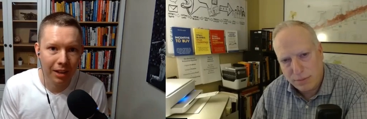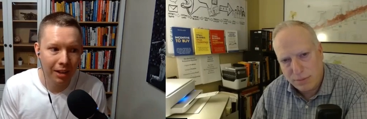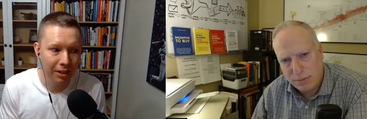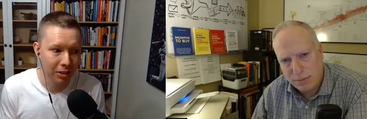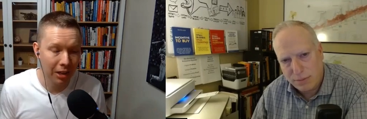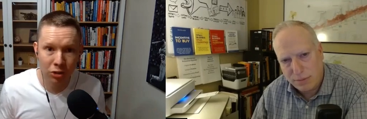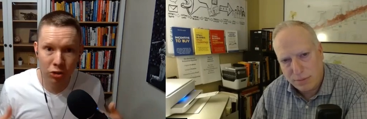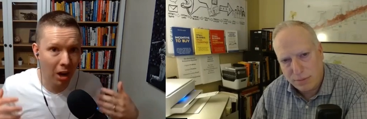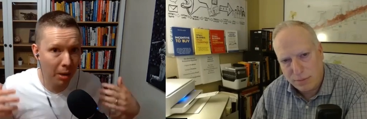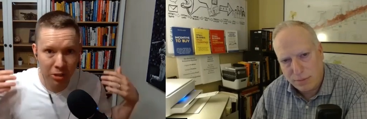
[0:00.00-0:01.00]
Speaker 1: it's its
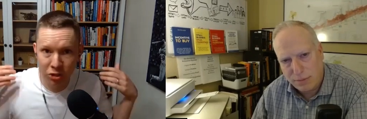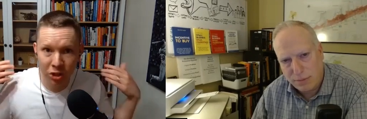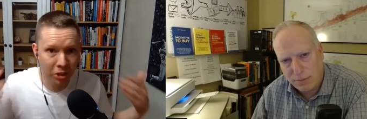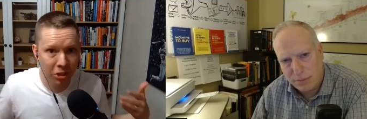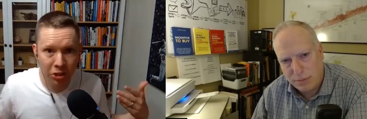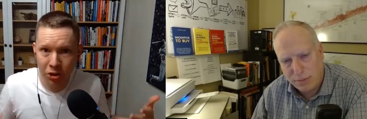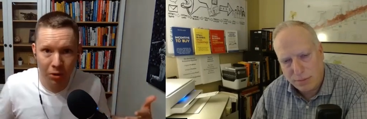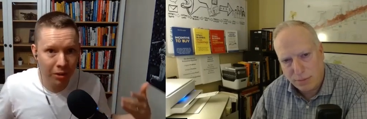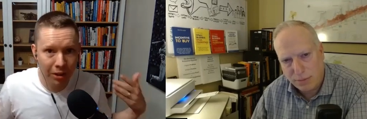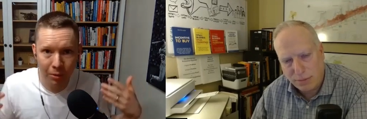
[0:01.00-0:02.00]
job is just to show
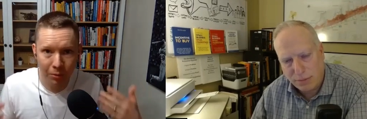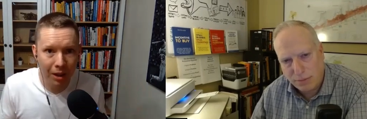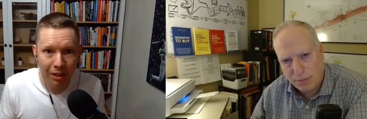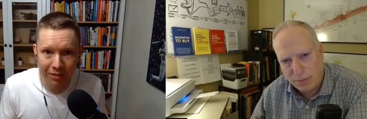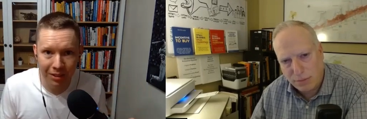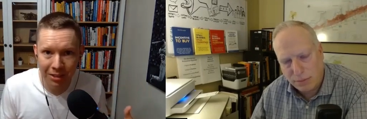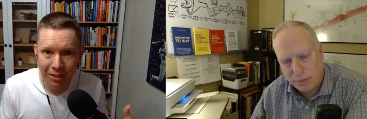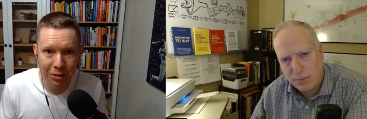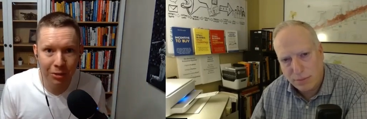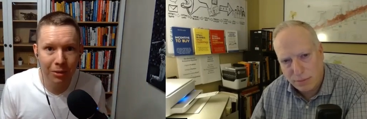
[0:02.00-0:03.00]
that you're relevant
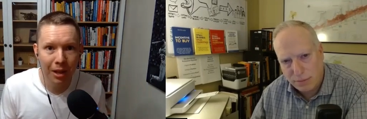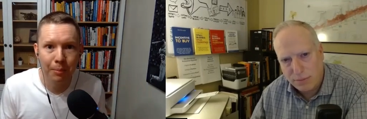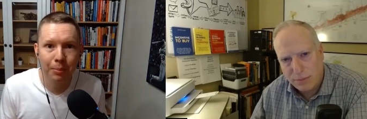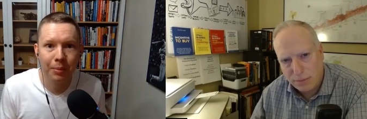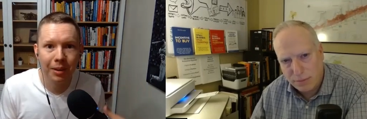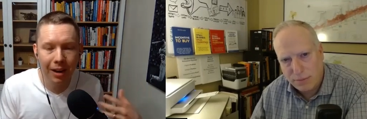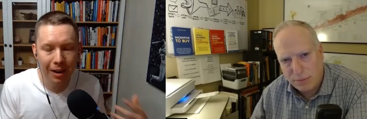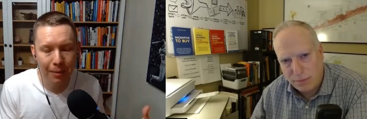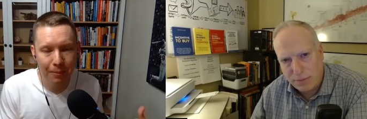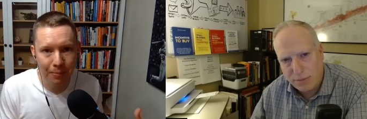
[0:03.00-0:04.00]
to them.
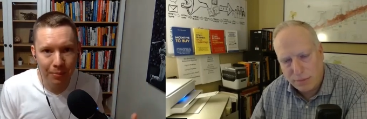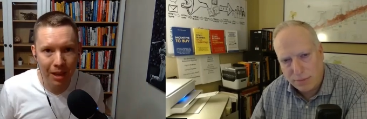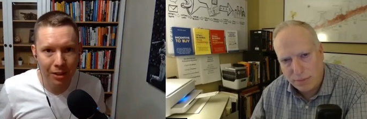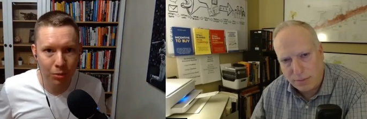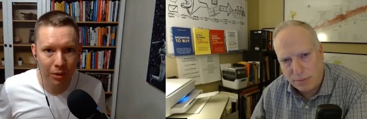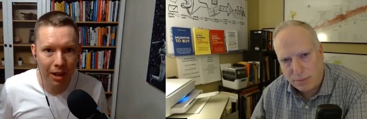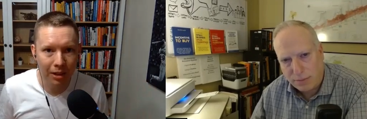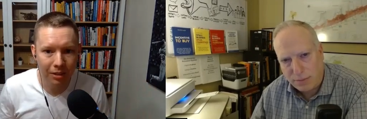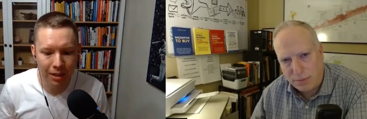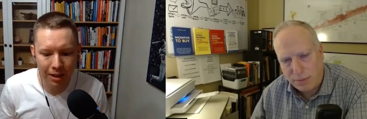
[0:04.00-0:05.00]
Um, that's where that,
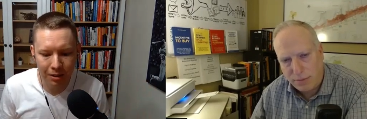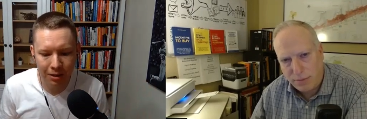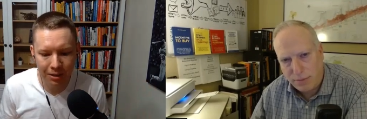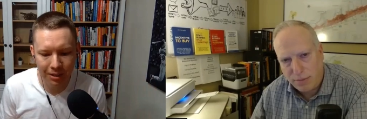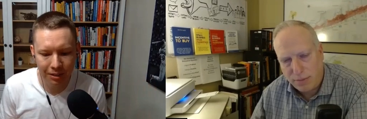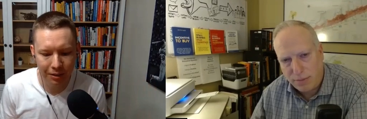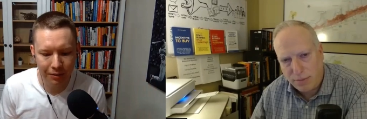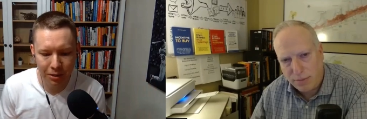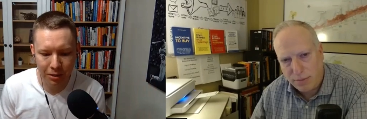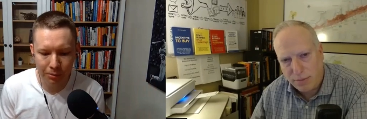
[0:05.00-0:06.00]
that content
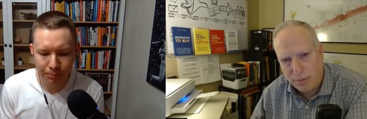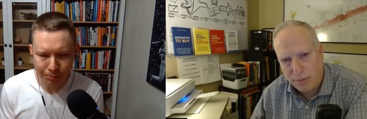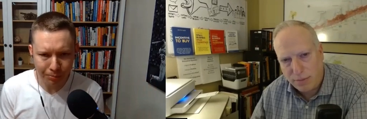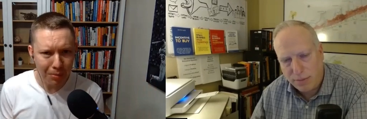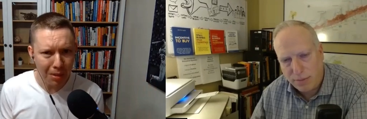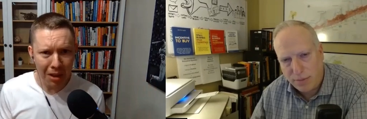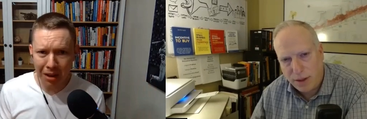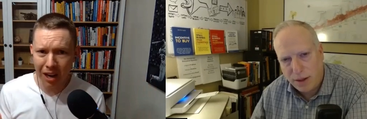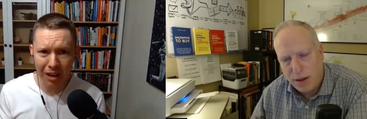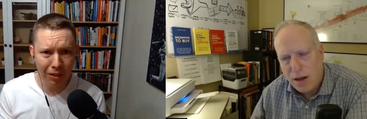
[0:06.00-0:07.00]
lives. So
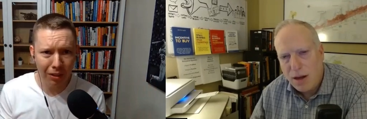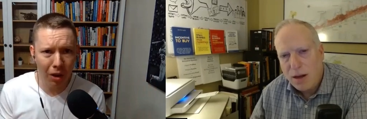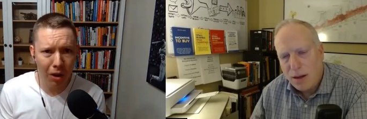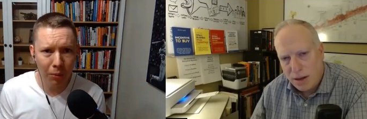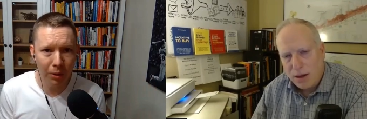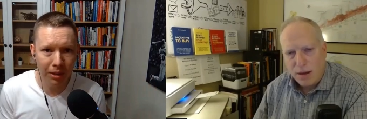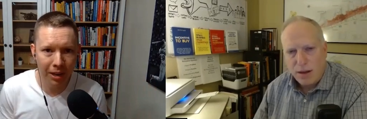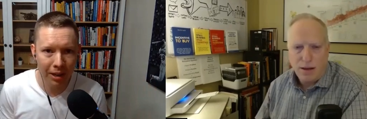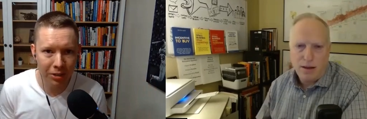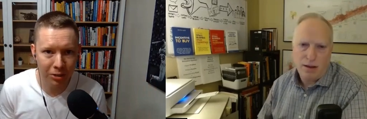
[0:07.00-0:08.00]
kind of a long-winded
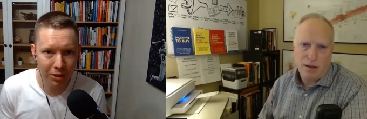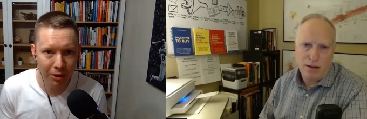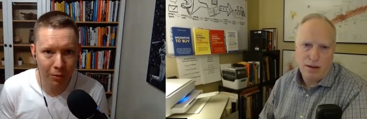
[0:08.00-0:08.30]
answer to your